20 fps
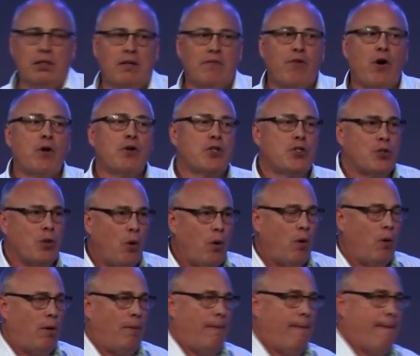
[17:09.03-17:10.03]
of our
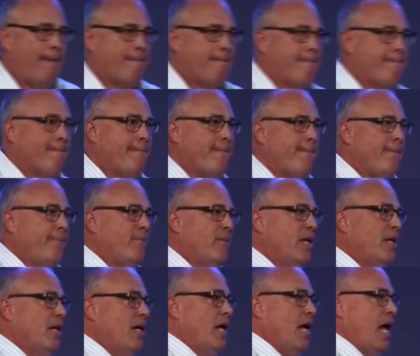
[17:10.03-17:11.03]
soul.
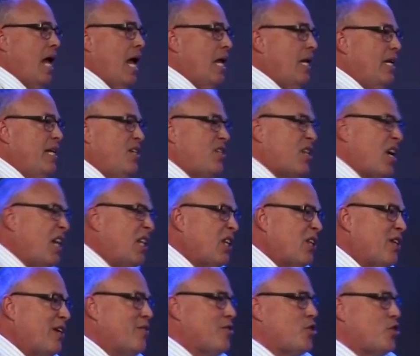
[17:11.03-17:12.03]
And he said
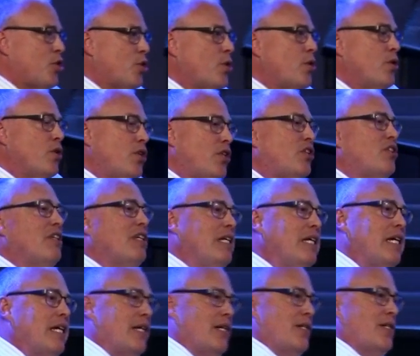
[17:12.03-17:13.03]
that there are certain
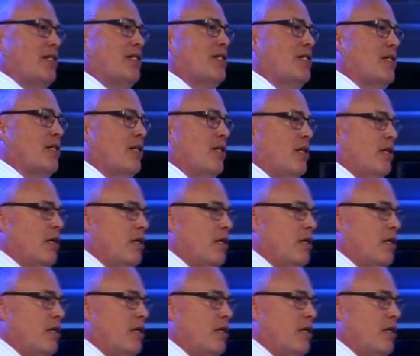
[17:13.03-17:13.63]
things